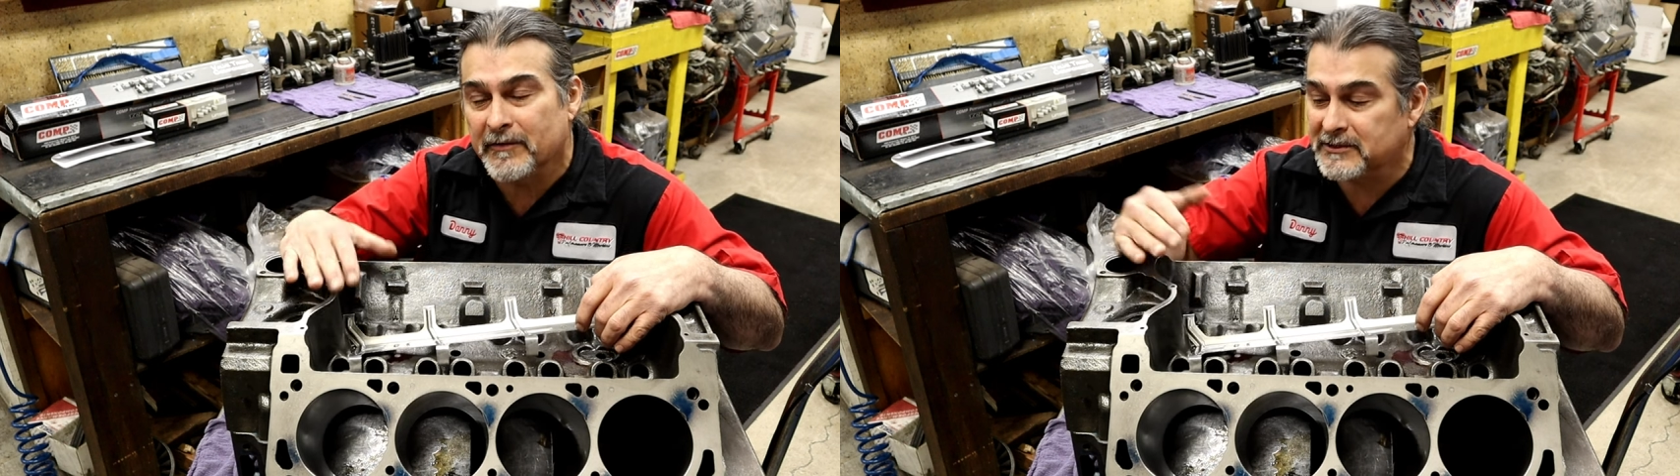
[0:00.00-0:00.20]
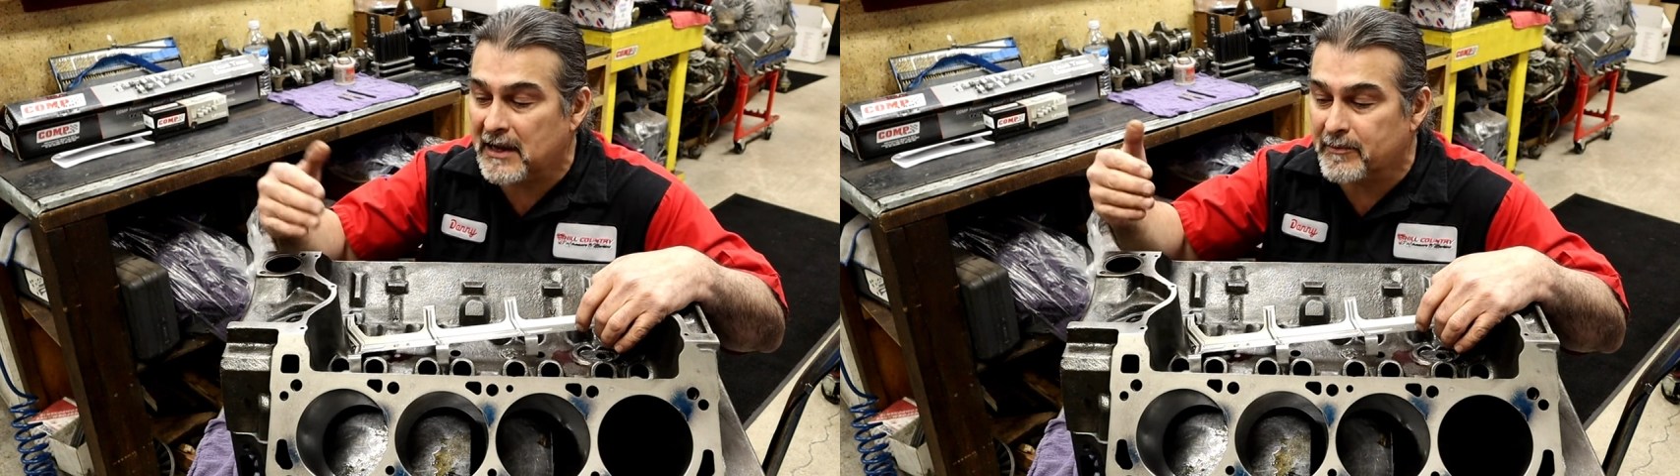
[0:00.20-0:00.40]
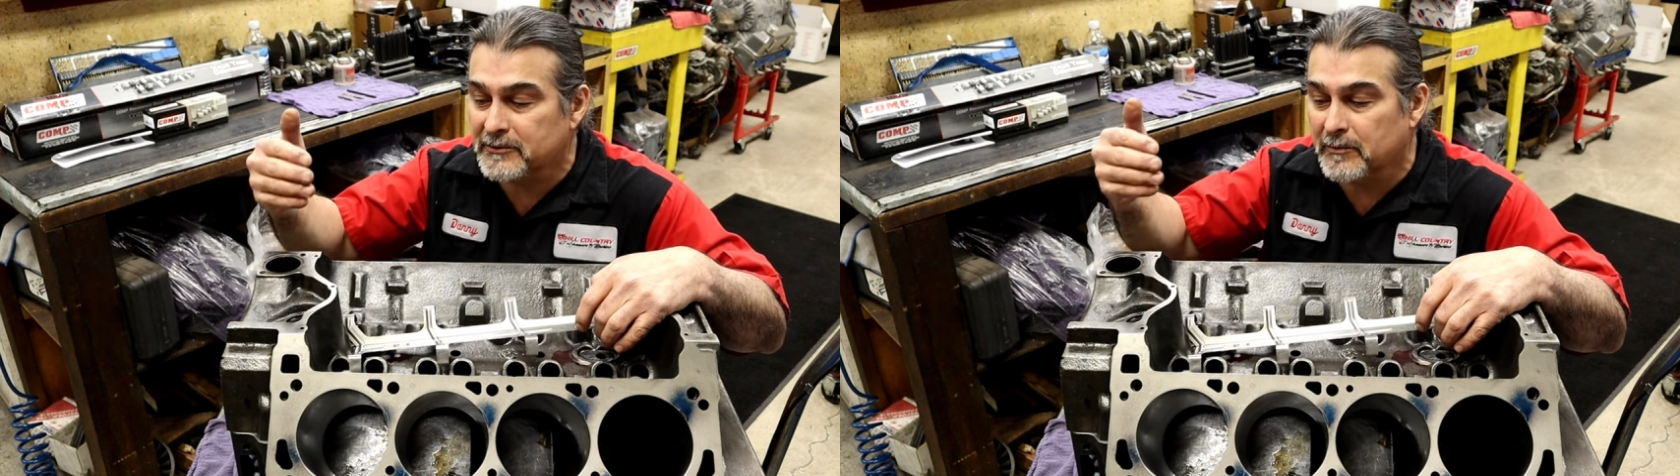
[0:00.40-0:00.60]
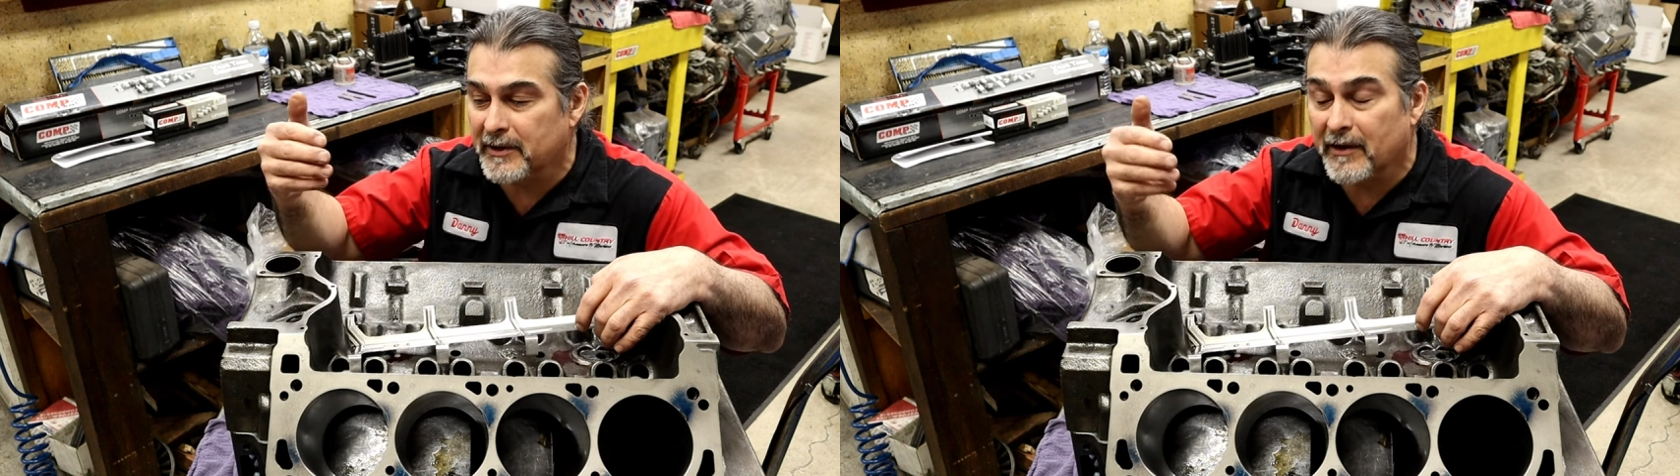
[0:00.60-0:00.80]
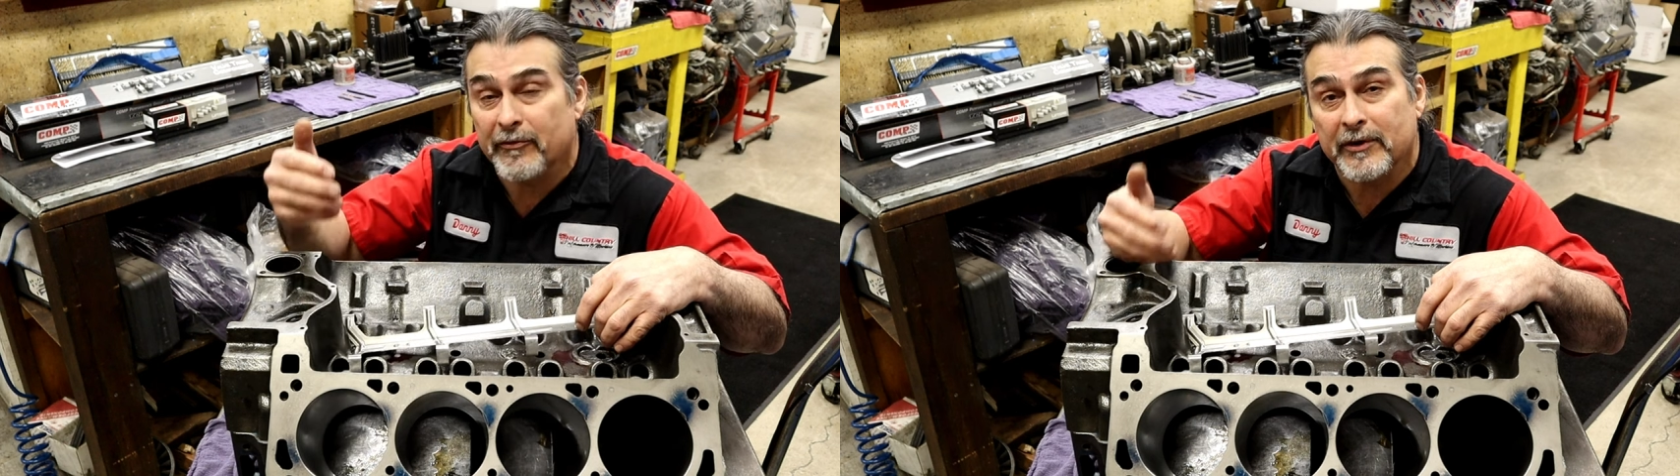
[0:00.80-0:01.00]
This happens to
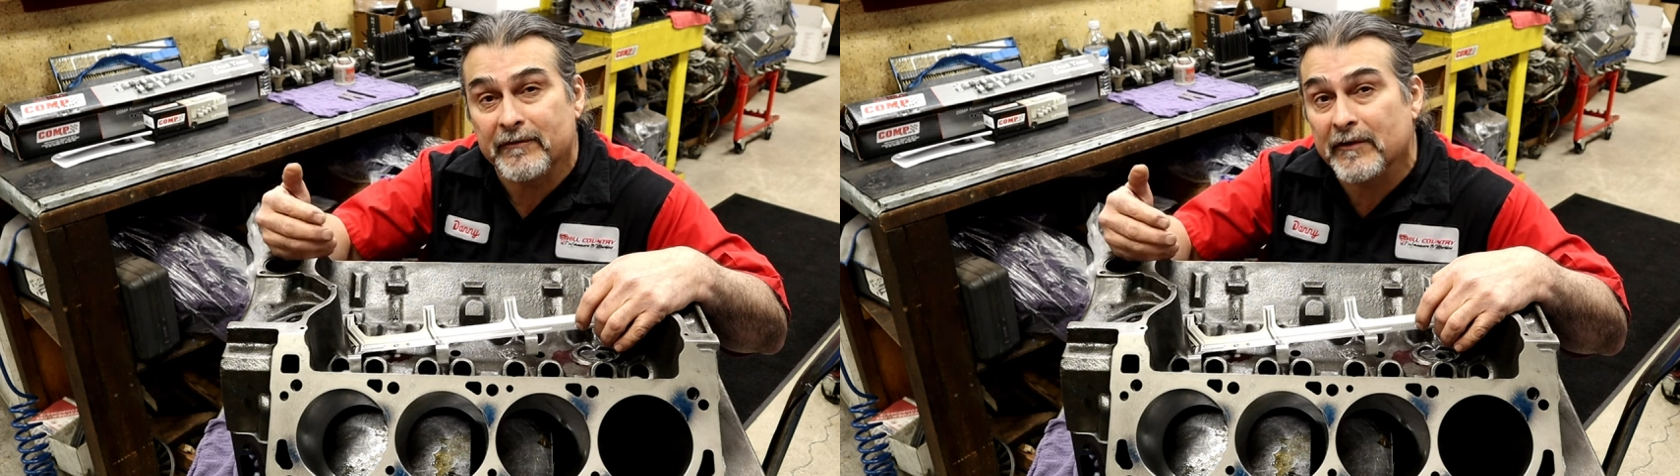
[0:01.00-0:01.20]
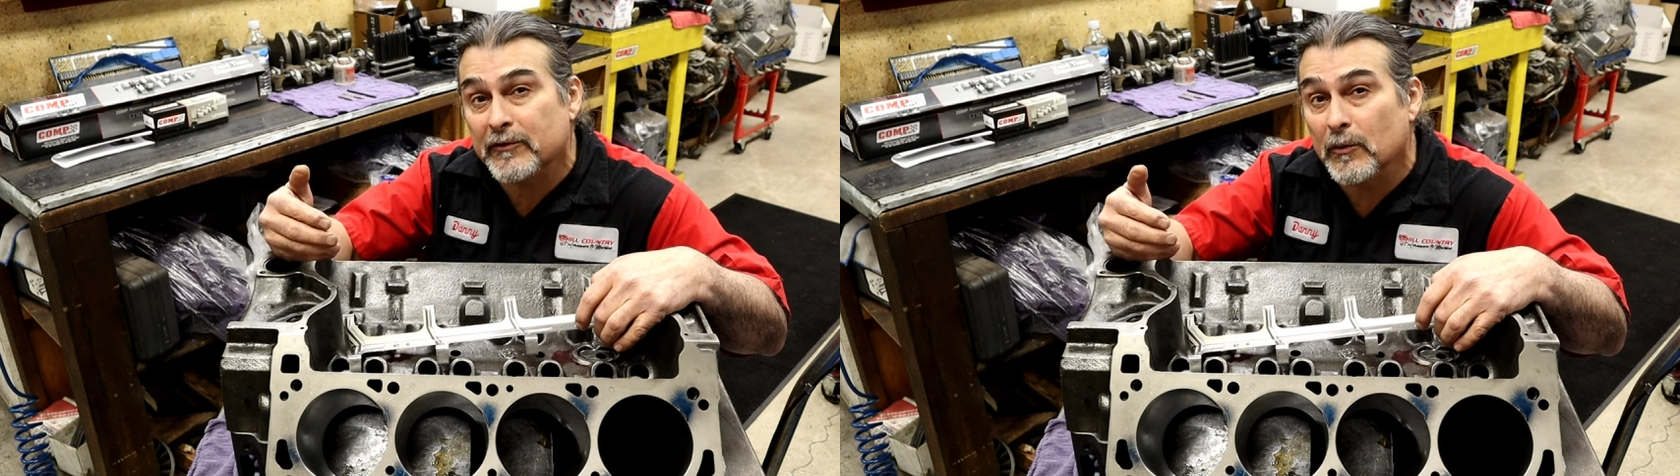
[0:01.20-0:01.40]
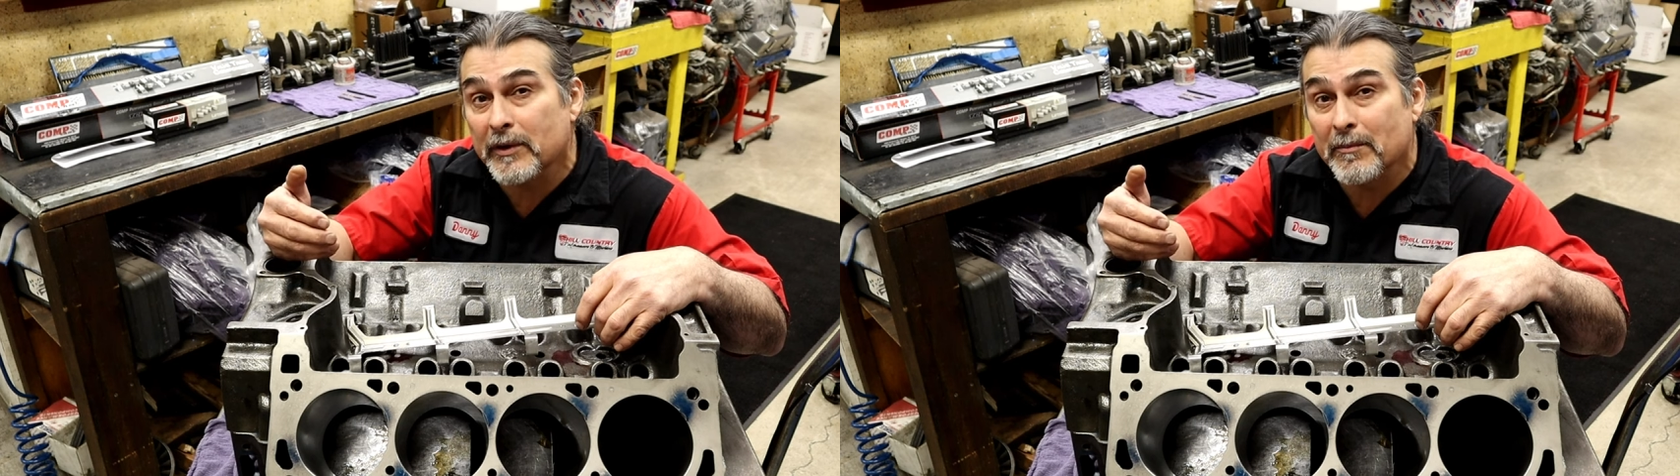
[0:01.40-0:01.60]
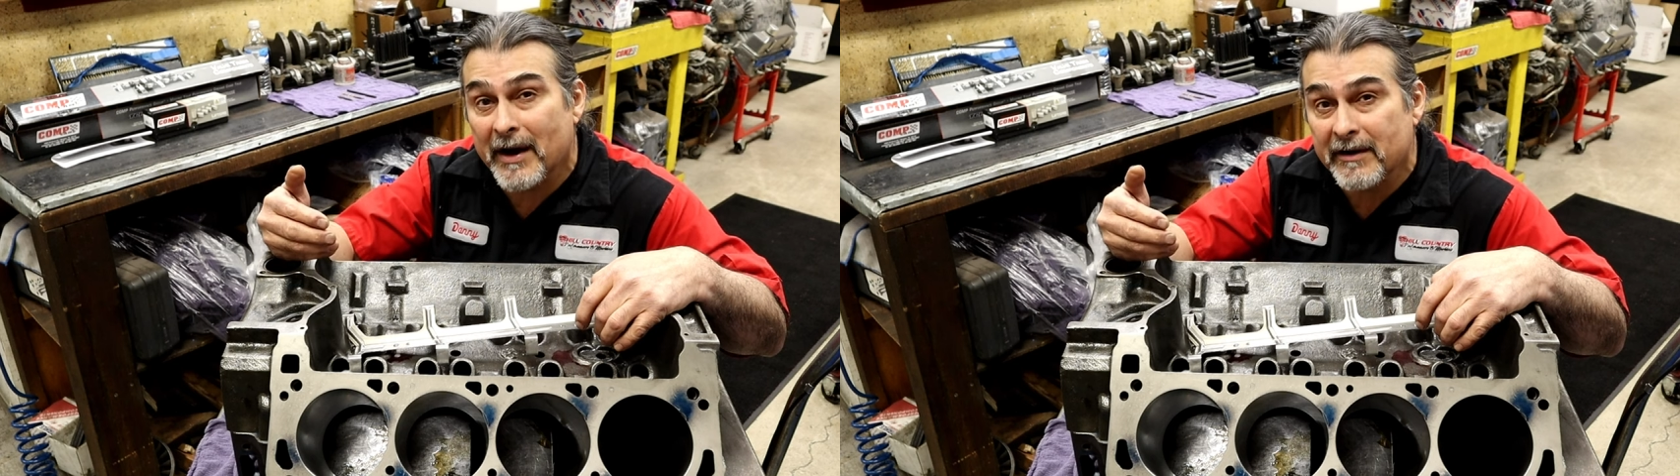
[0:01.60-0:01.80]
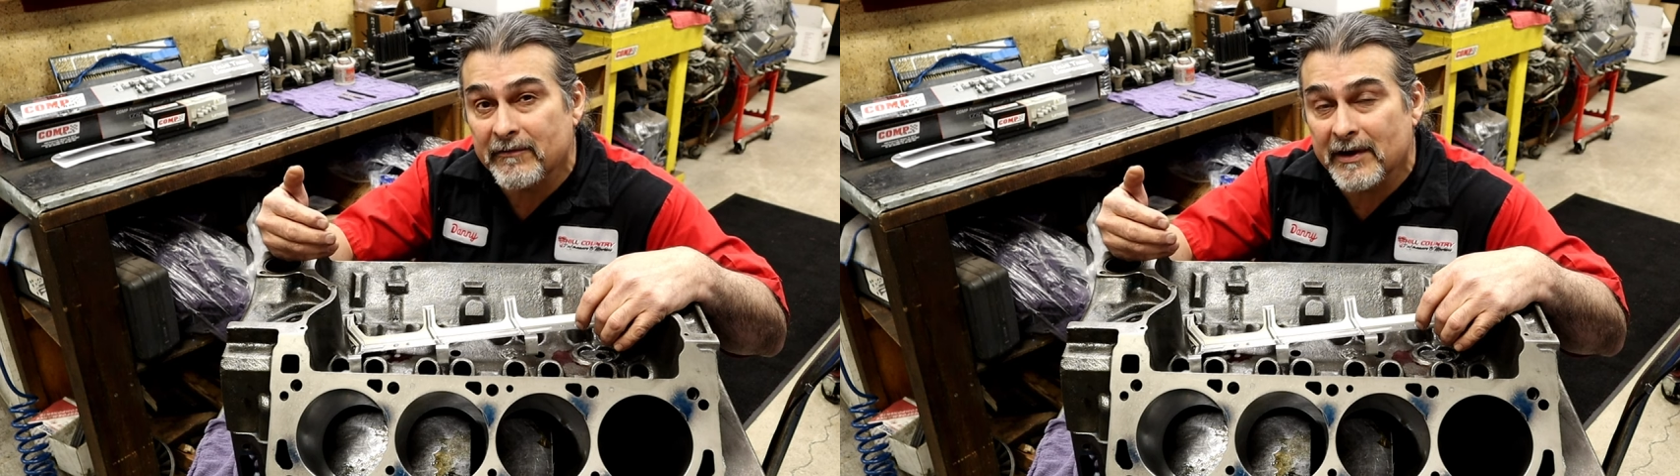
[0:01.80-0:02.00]
be a 351
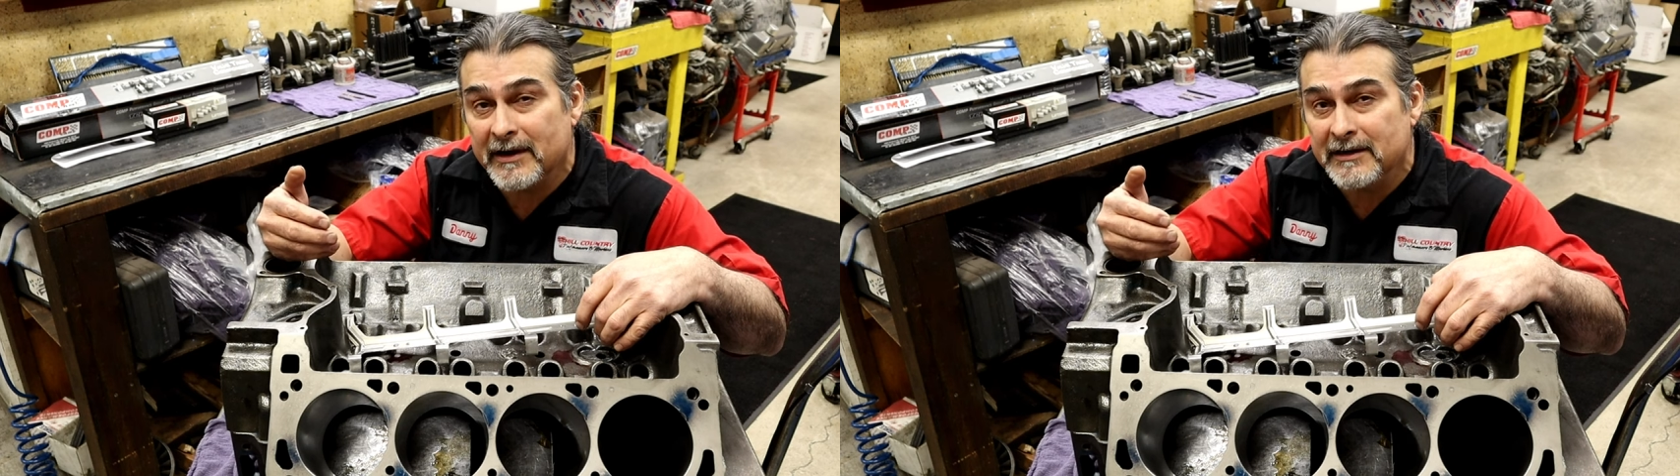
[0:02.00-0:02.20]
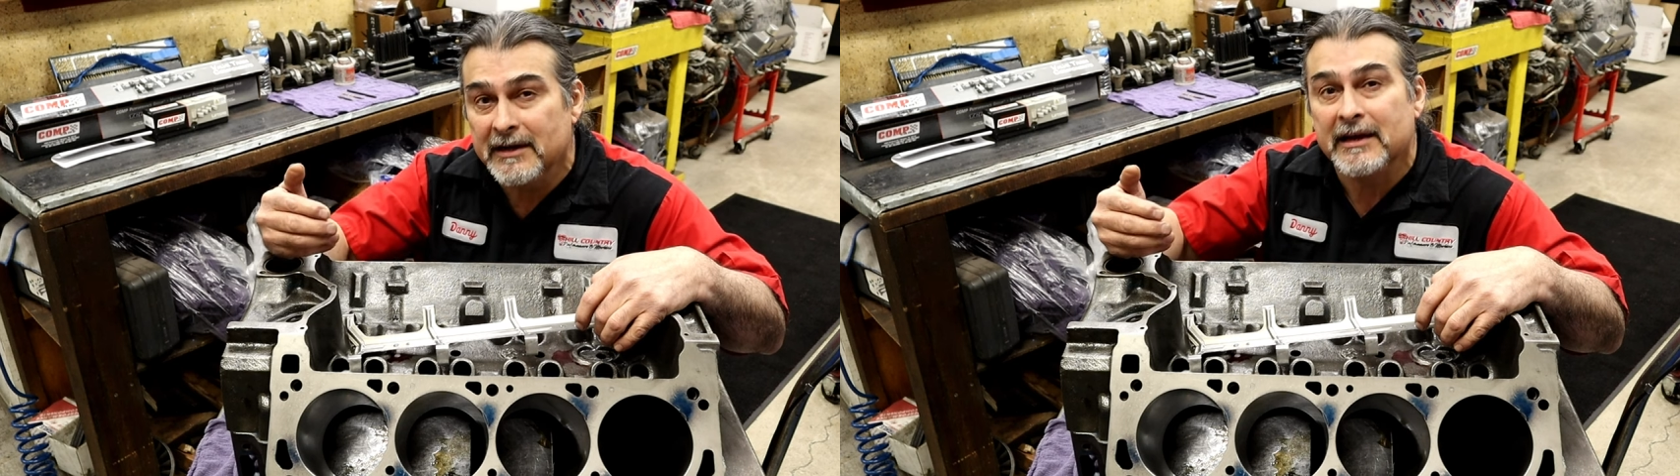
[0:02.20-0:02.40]
modified.